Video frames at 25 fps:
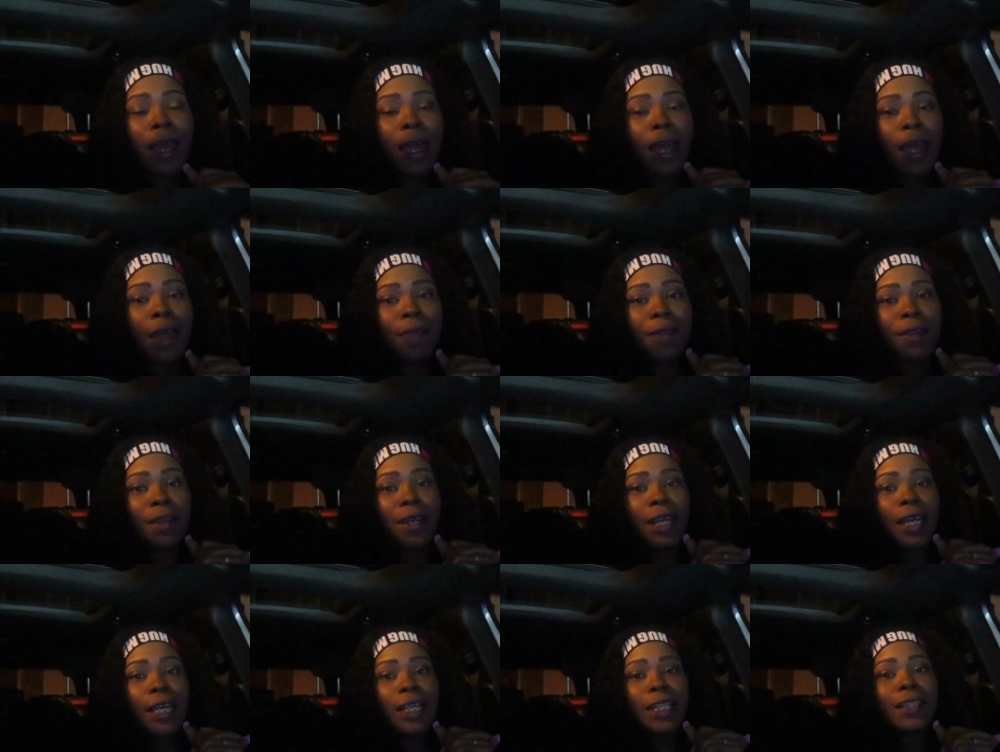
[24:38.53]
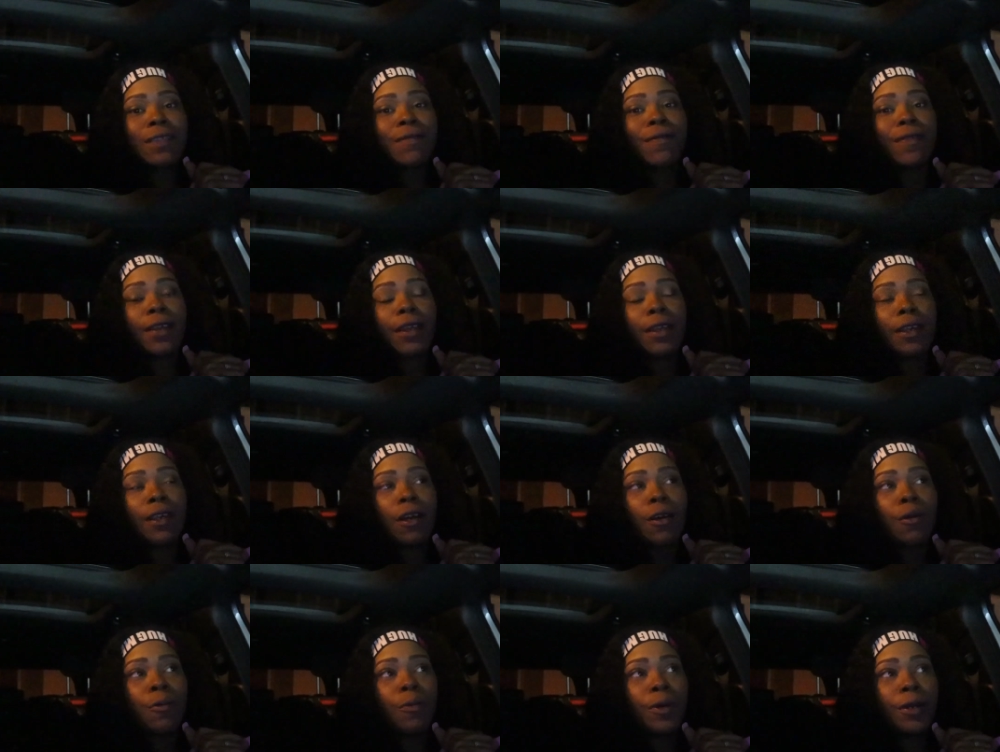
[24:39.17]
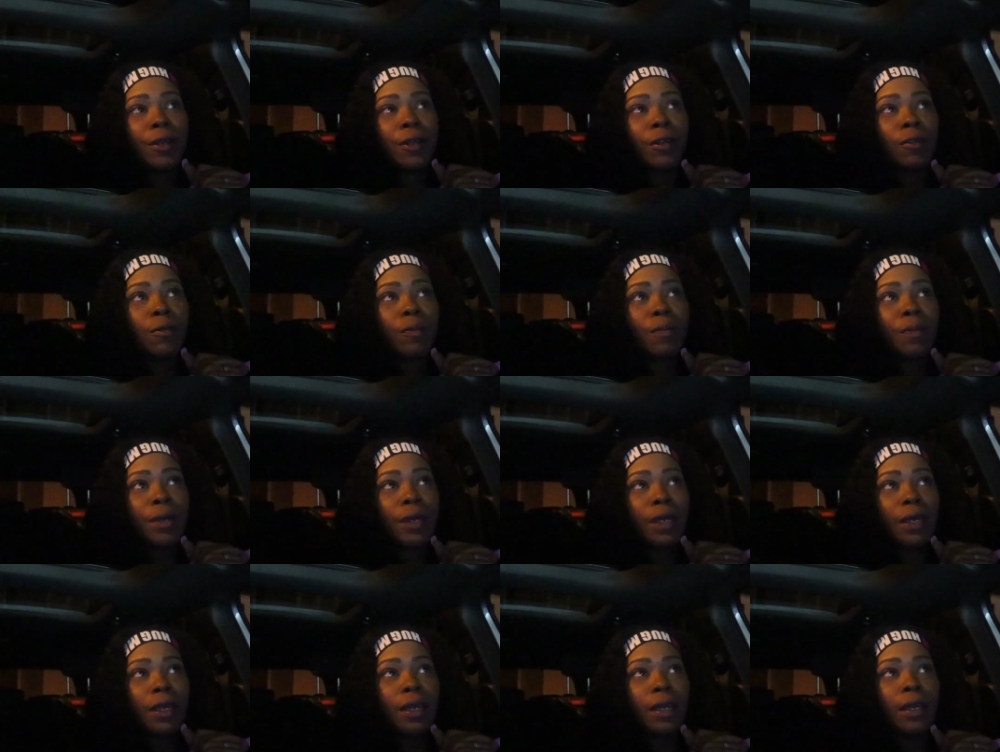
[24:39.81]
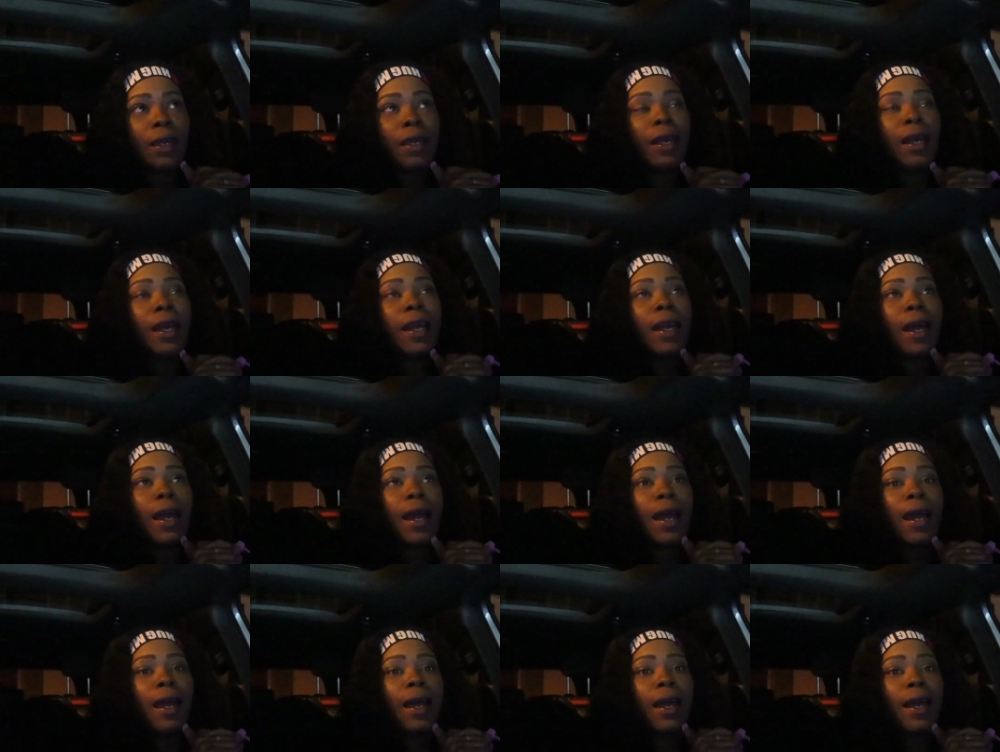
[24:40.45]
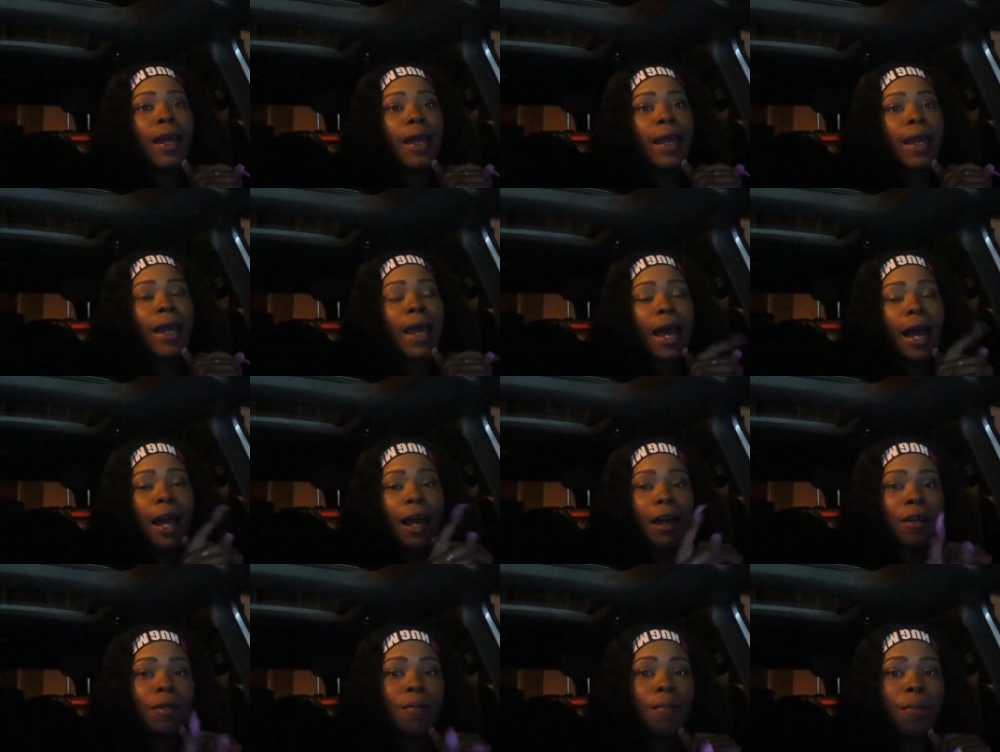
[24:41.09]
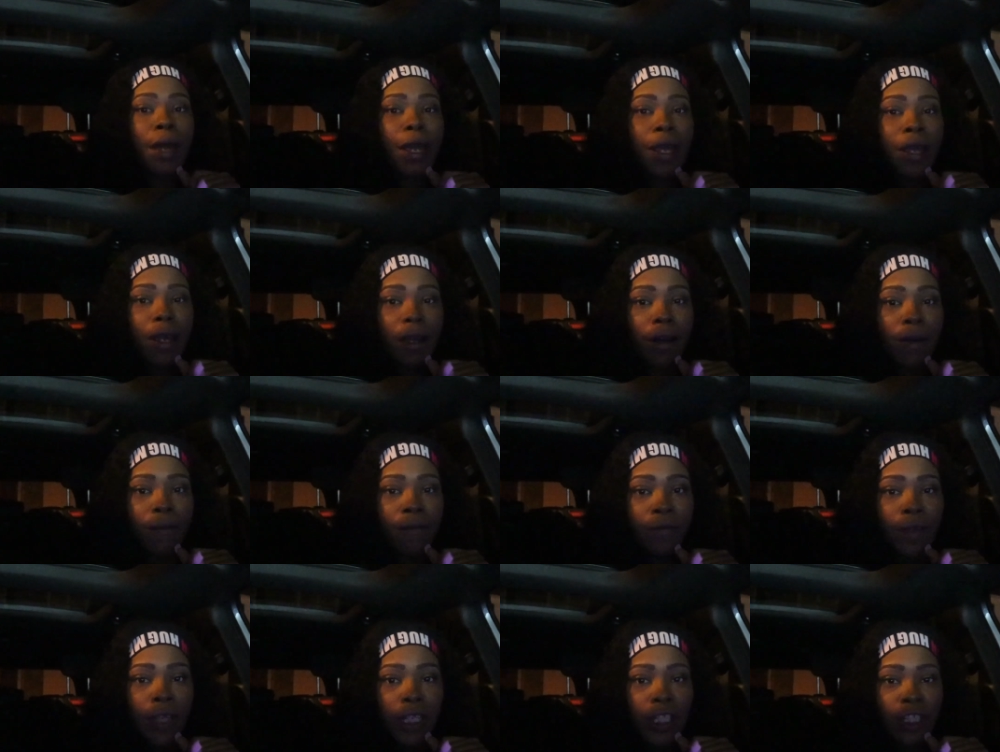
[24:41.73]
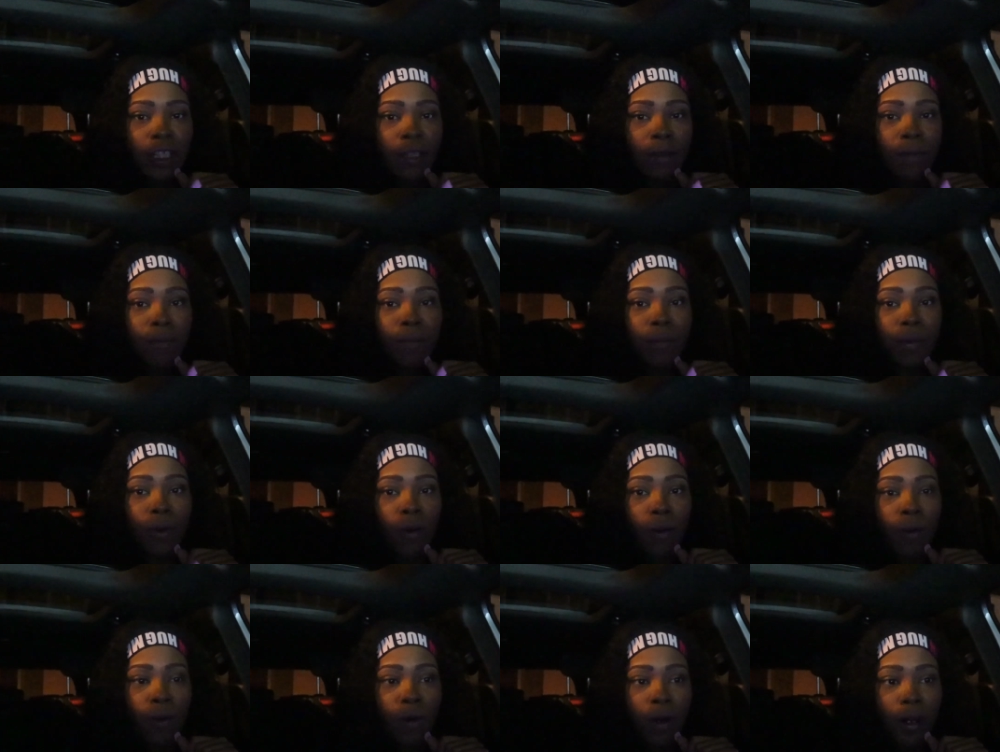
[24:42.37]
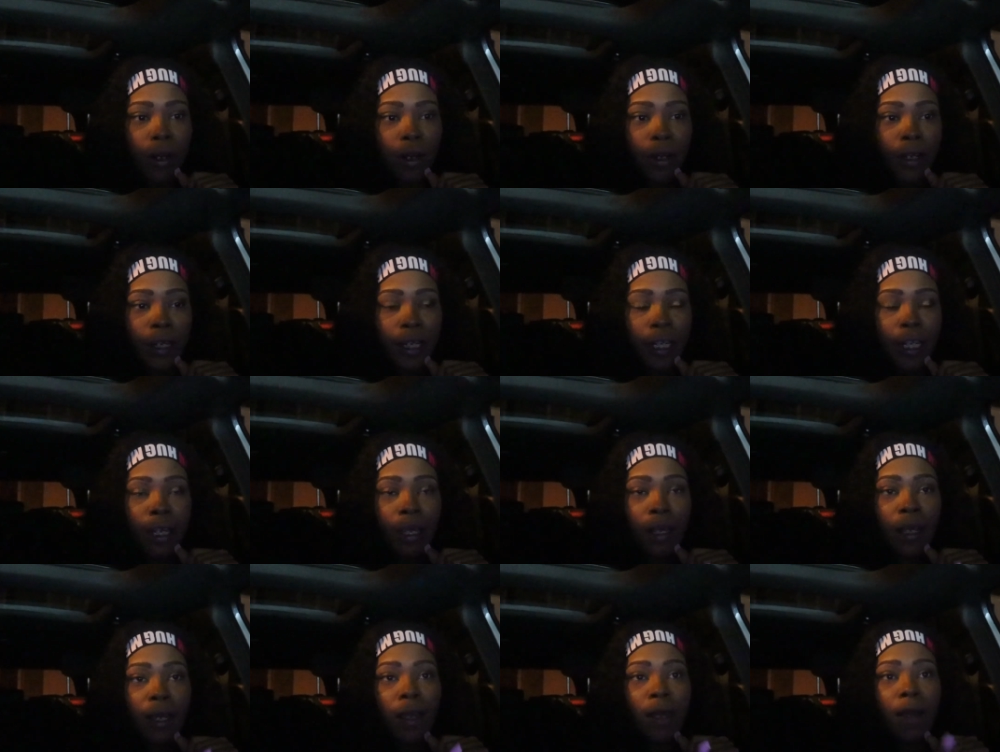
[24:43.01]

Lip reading: And the next video will be a how to make a vision board